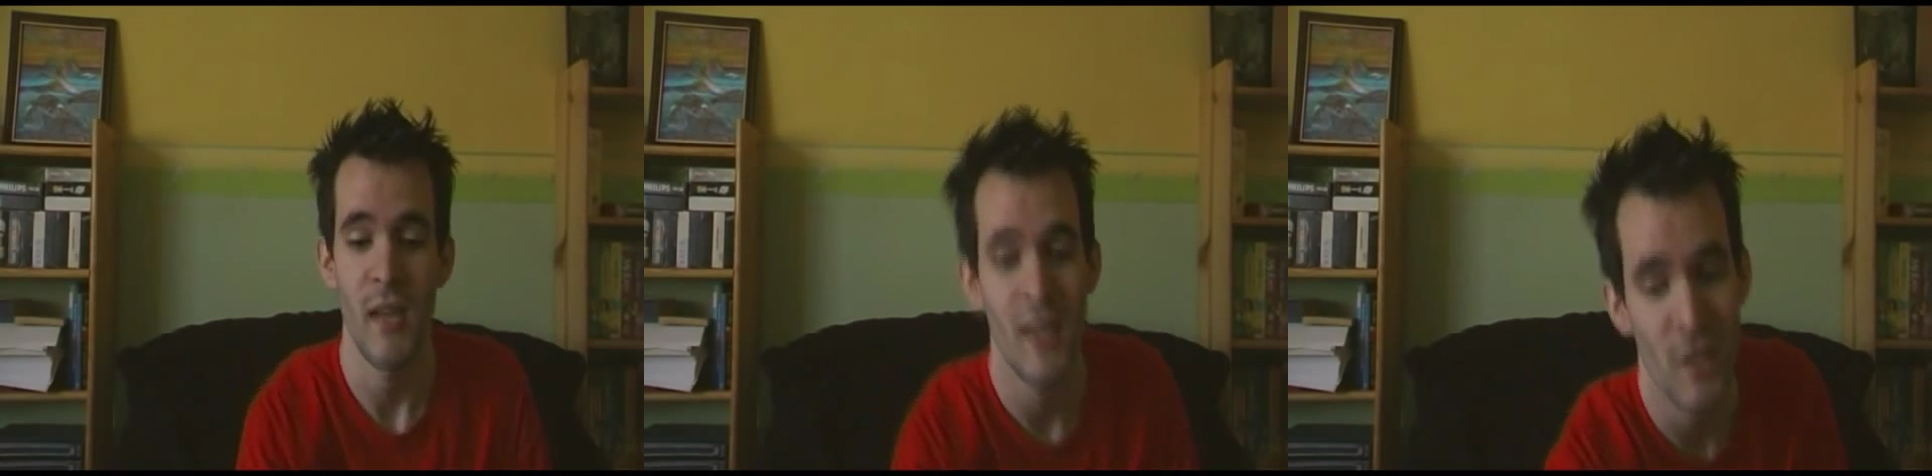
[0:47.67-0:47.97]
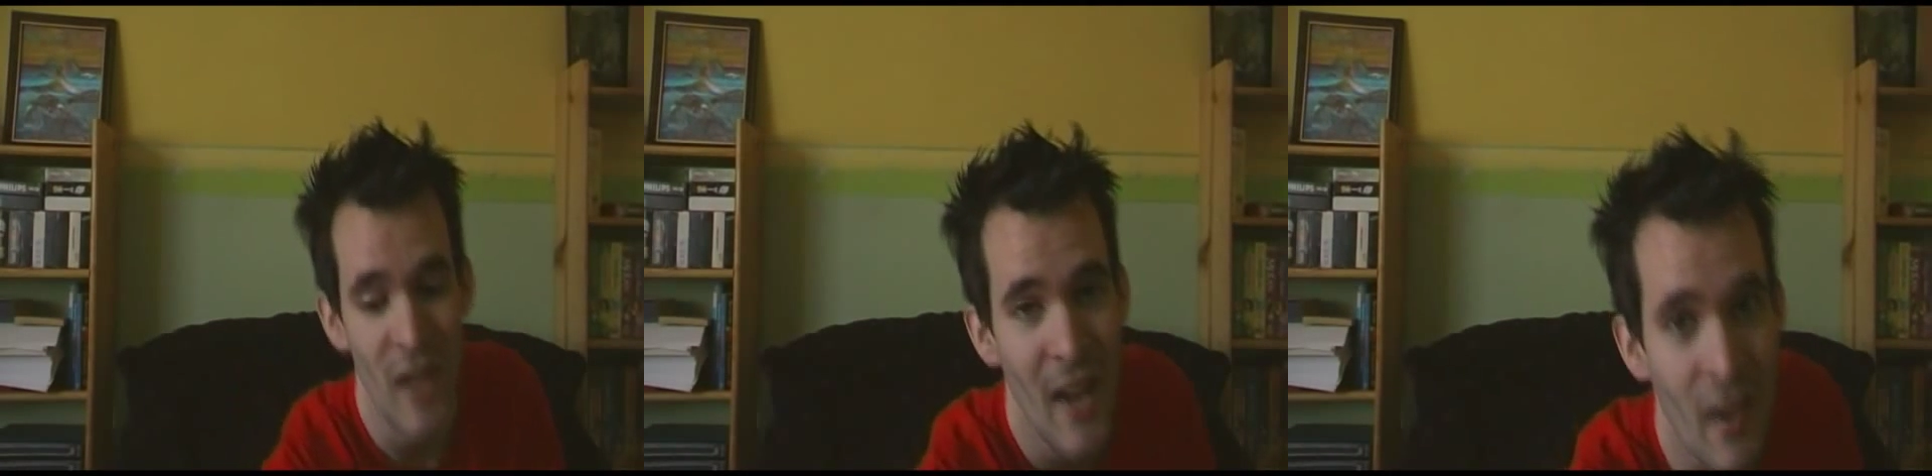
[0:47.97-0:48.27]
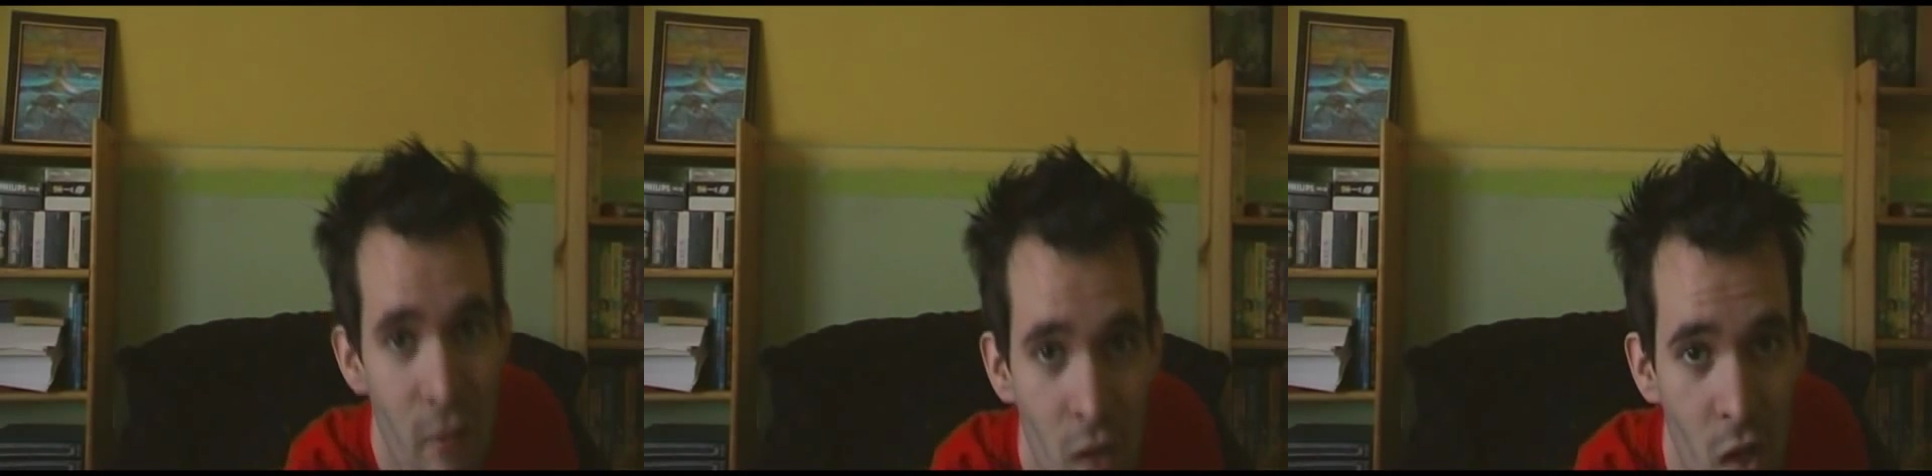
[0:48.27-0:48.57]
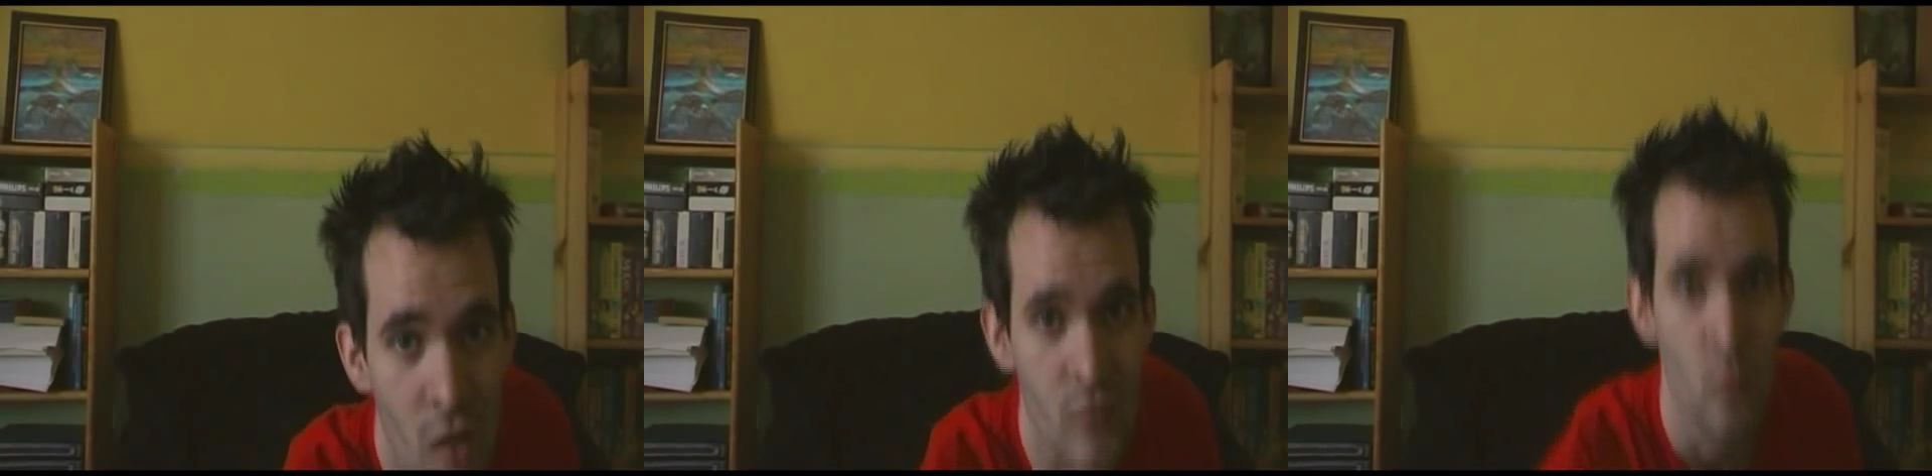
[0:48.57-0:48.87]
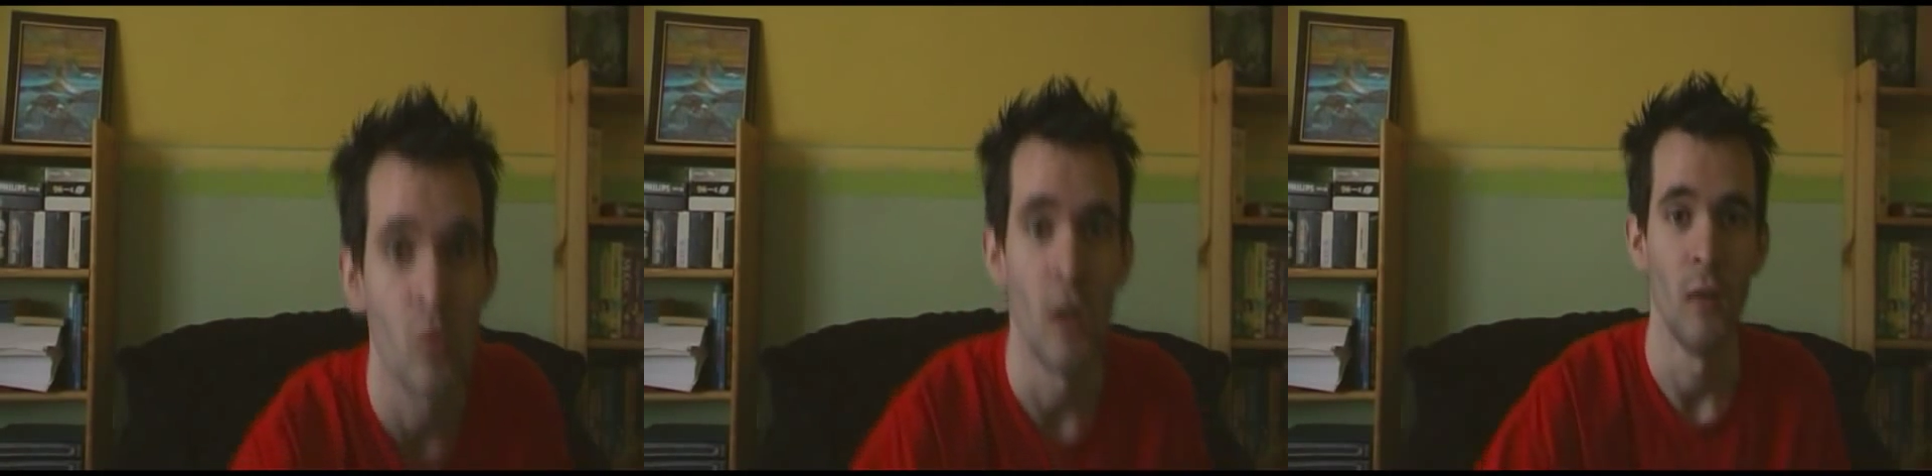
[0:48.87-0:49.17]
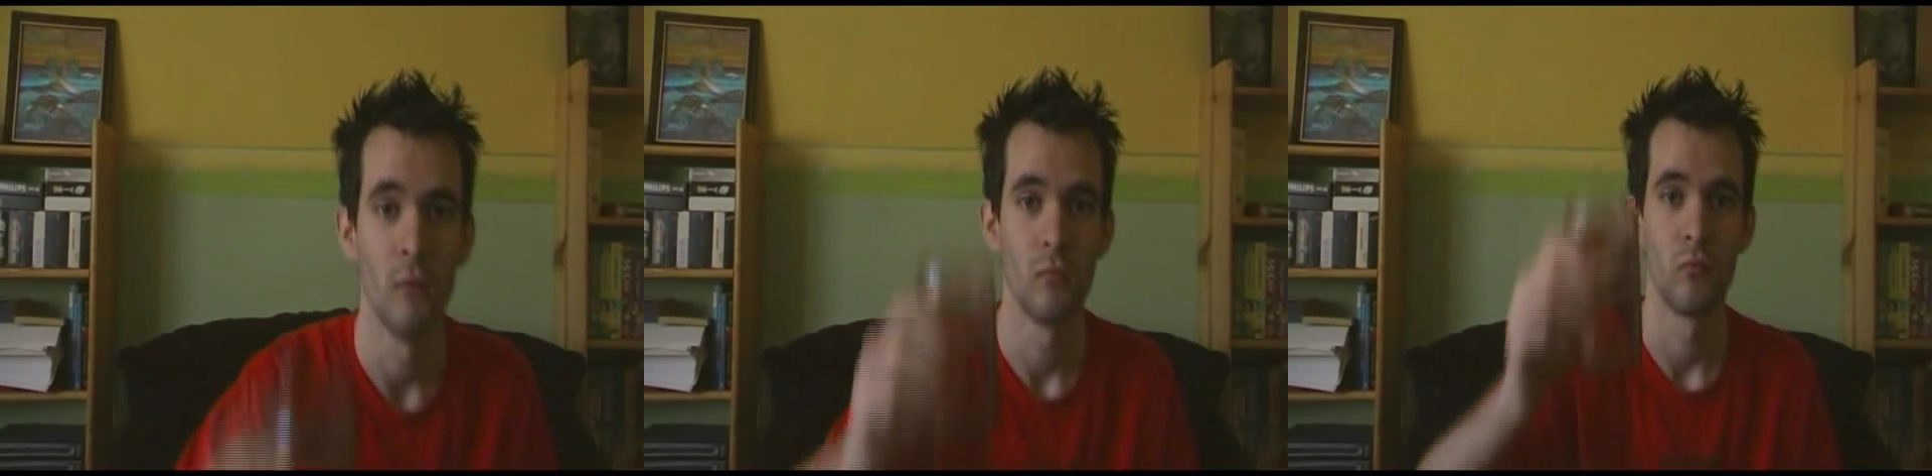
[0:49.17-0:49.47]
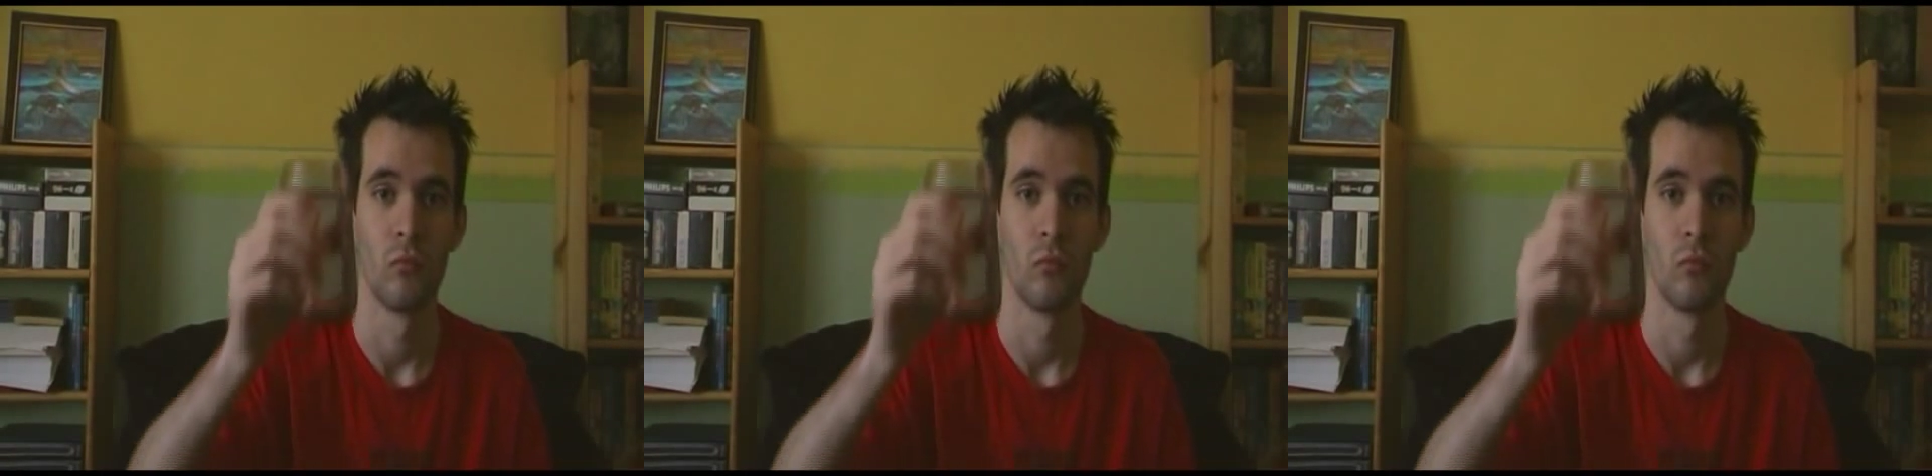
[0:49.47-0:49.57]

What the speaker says: I actually have a glass of water